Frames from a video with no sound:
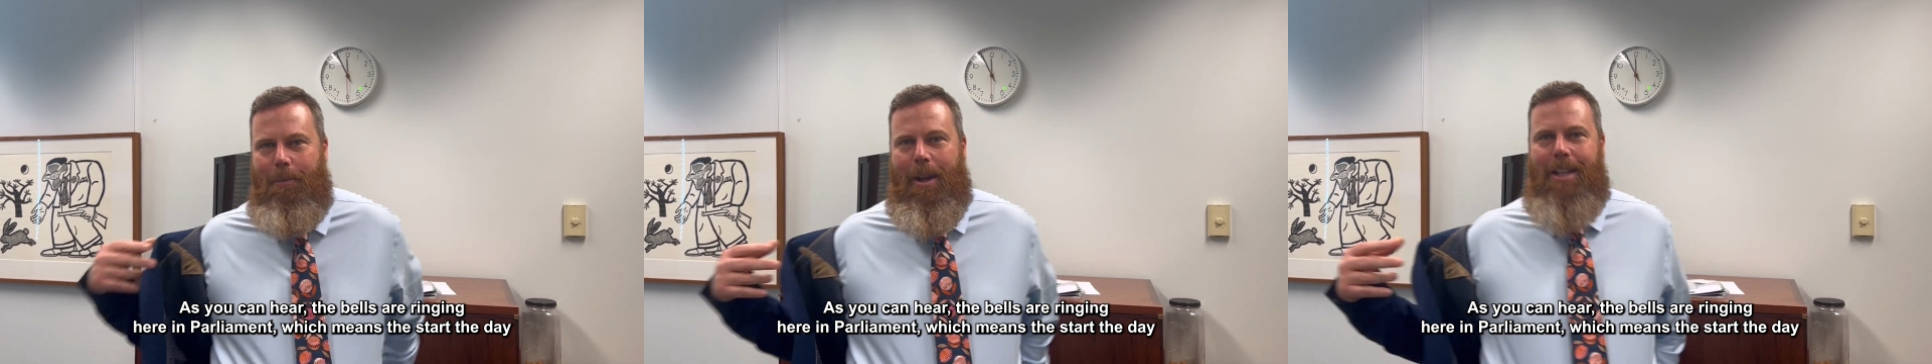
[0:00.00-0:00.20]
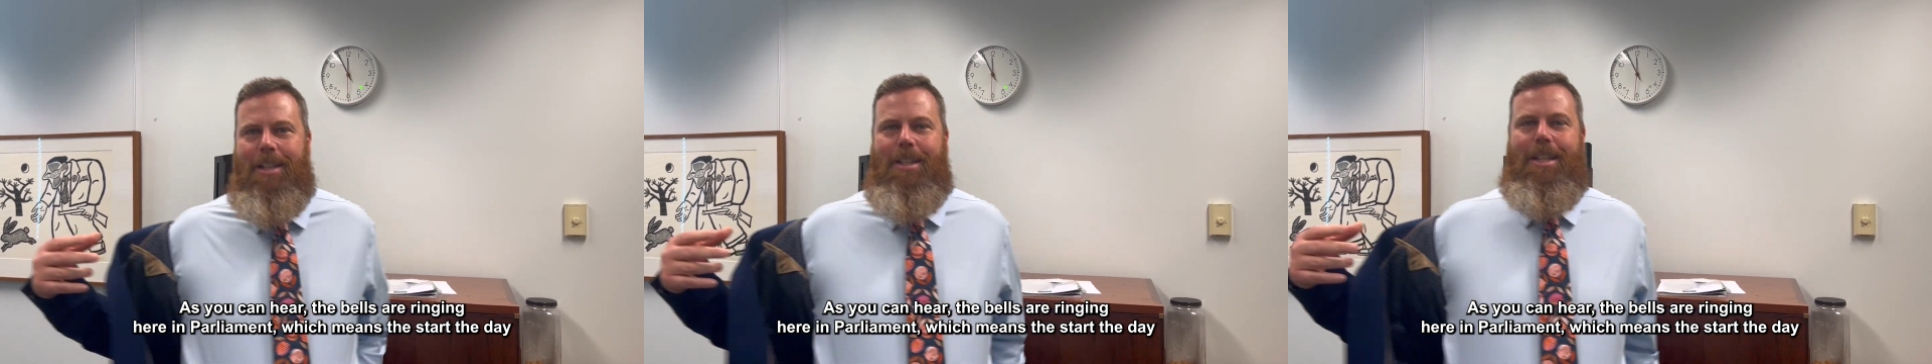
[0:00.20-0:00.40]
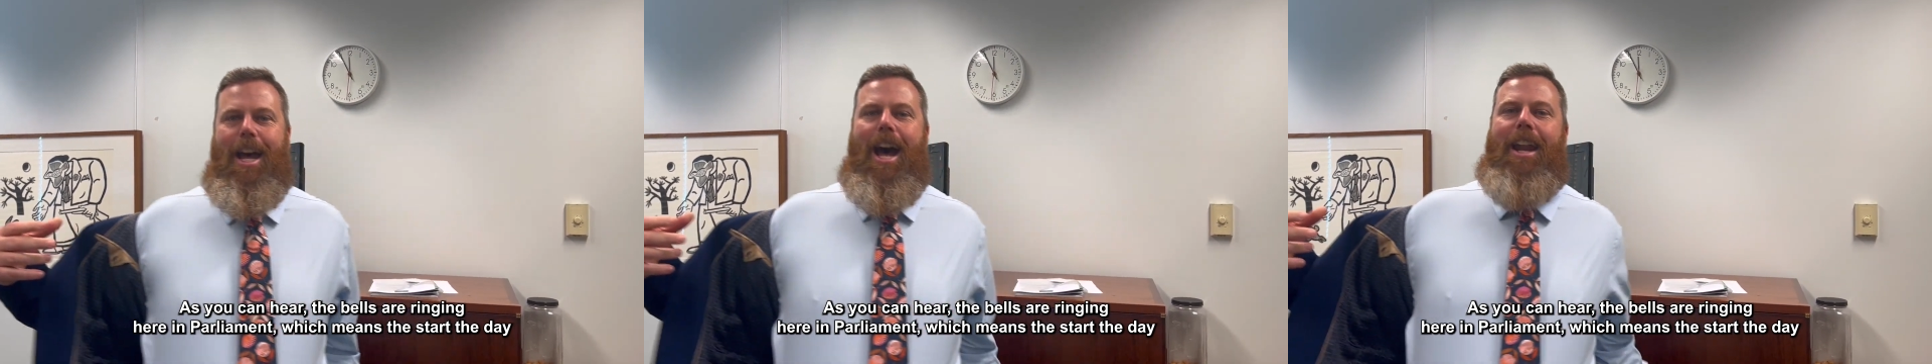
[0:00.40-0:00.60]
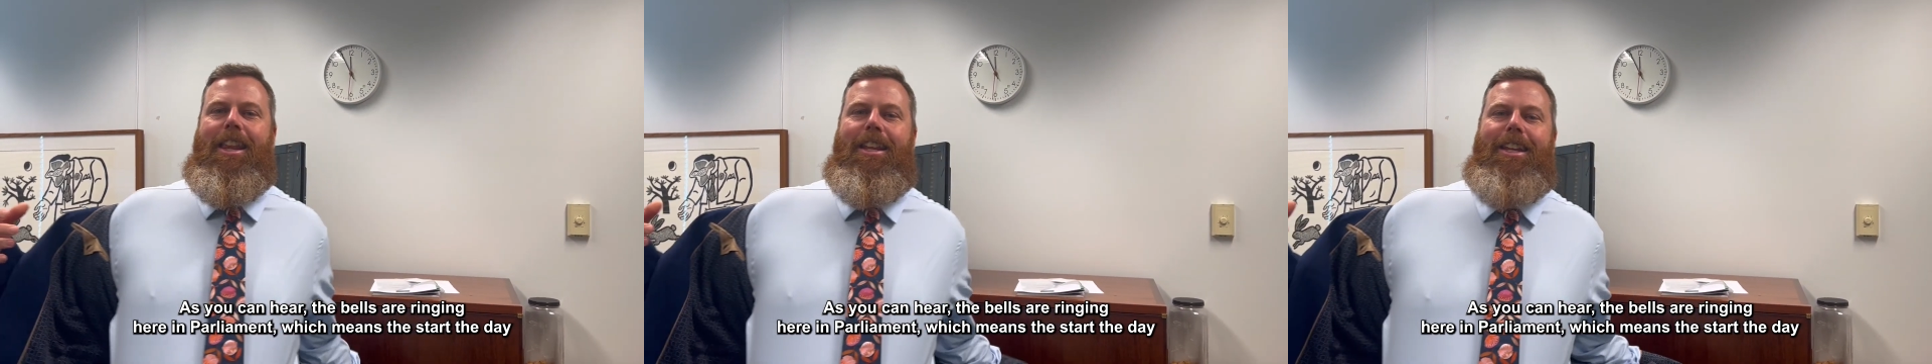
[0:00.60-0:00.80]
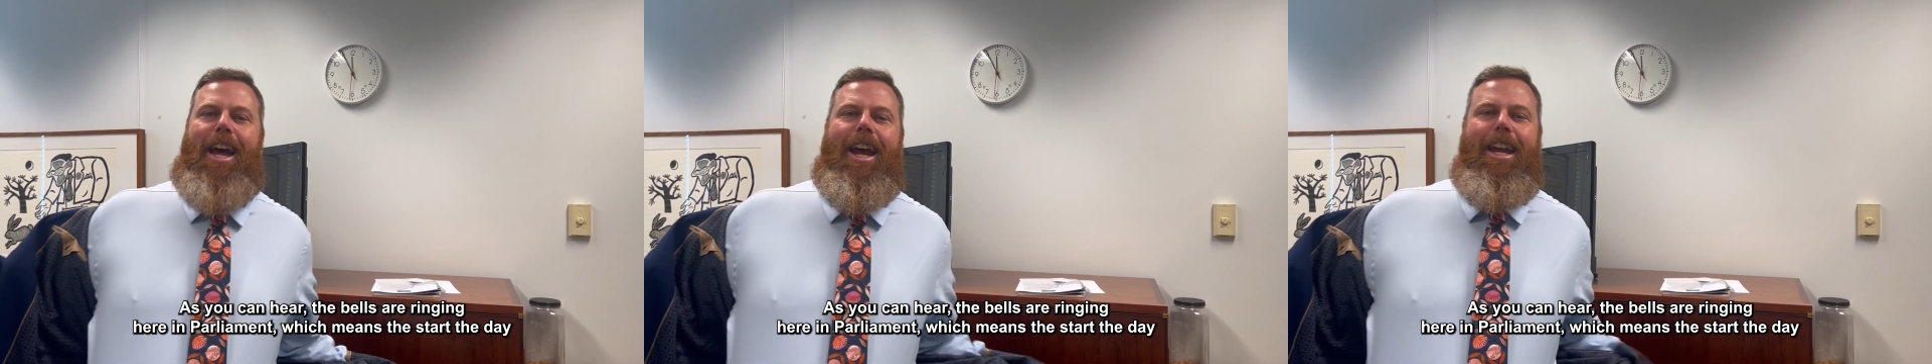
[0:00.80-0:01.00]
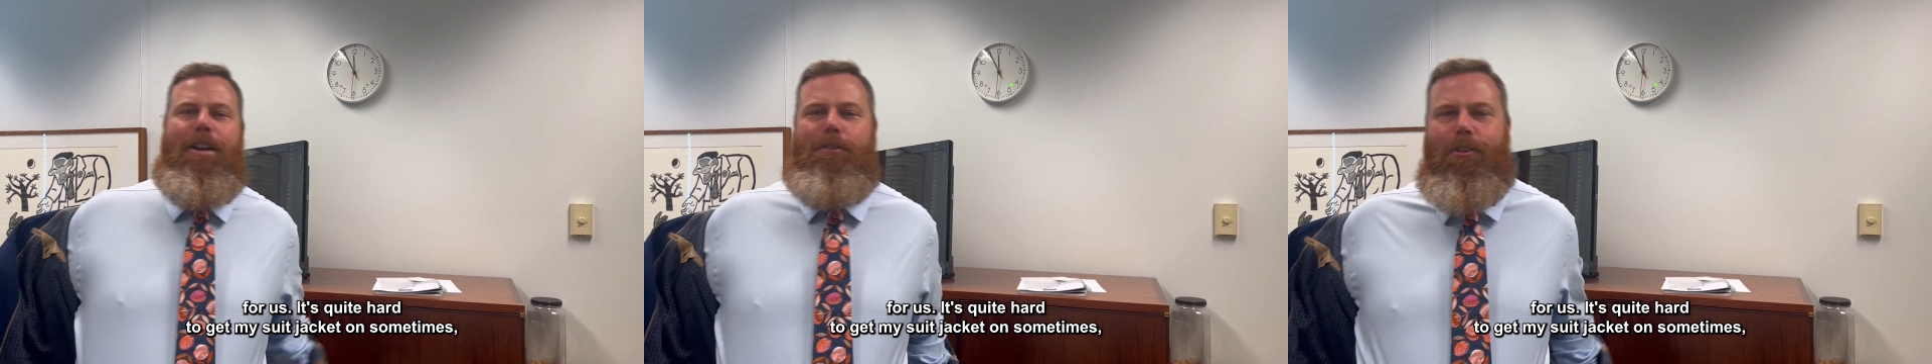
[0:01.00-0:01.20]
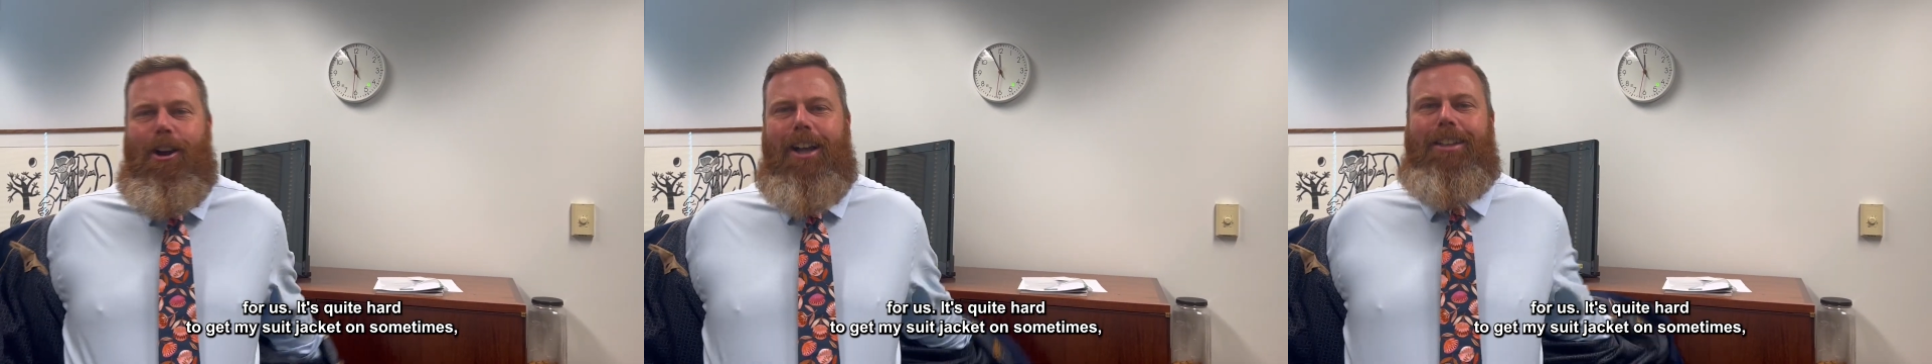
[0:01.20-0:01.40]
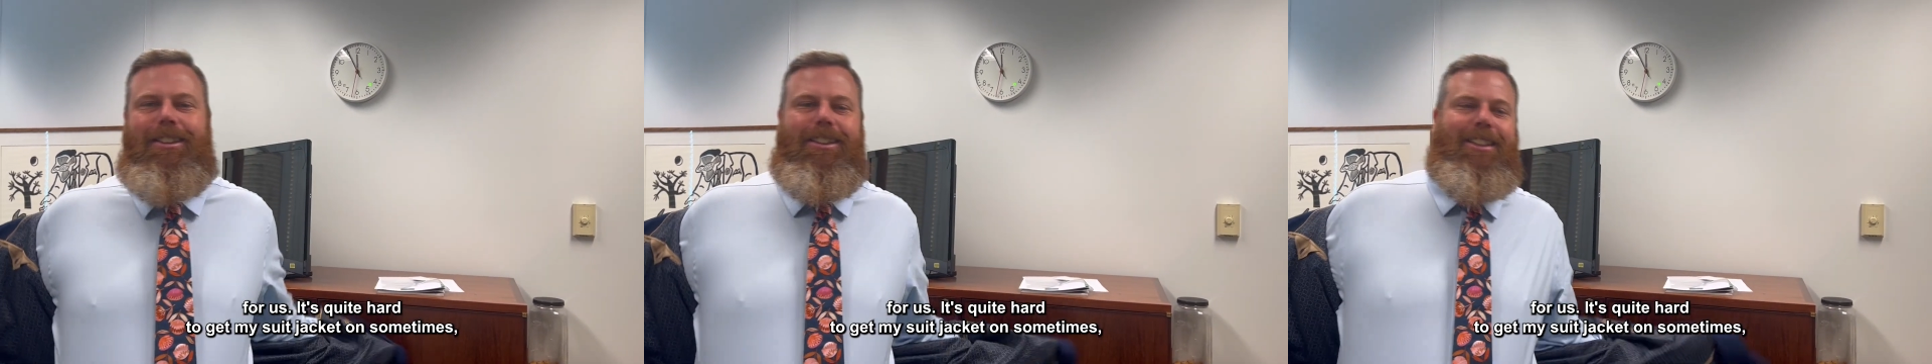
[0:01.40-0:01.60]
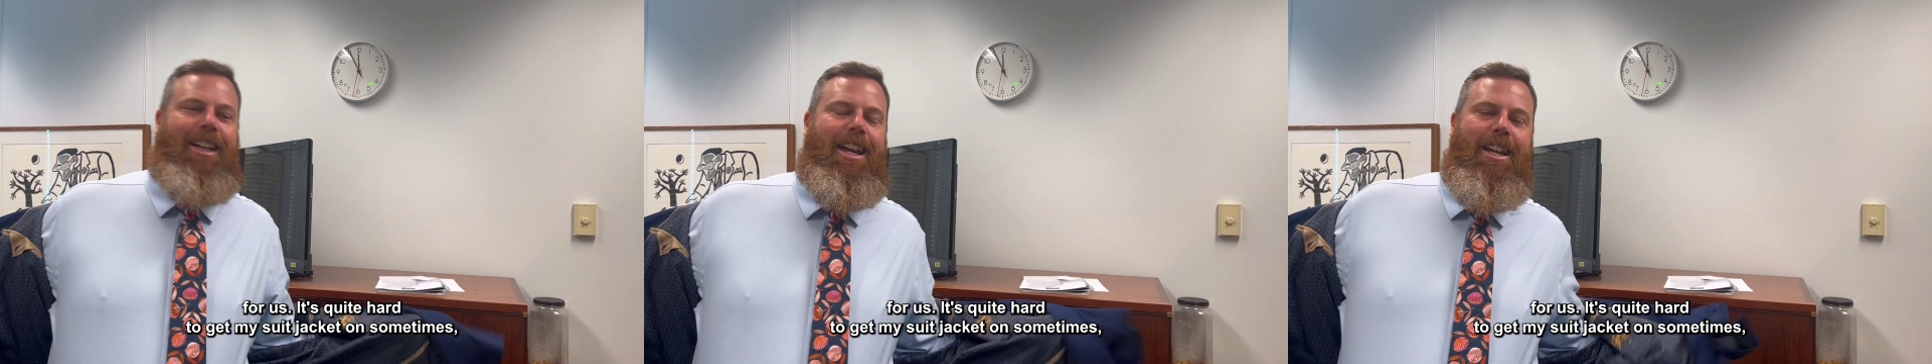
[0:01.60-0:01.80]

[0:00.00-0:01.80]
It means the start of the day for us.